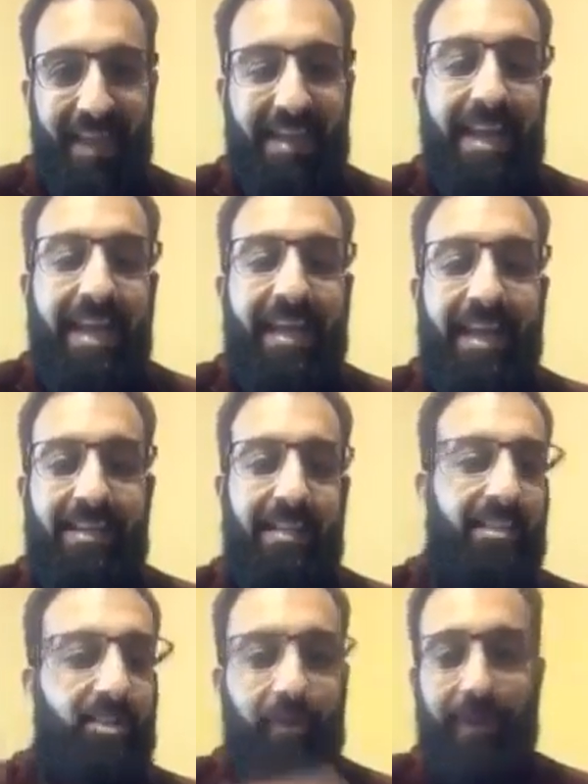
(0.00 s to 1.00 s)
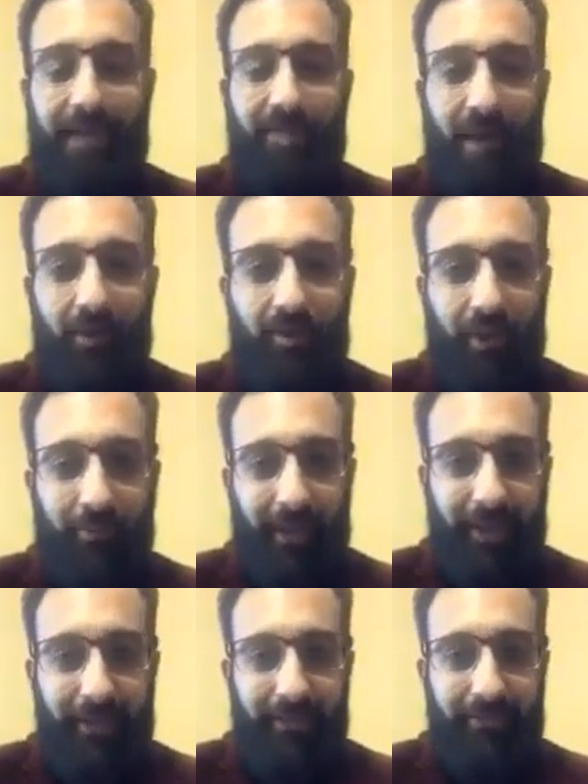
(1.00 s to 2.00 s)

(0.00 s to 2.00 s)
In any case, let's go back to our topic.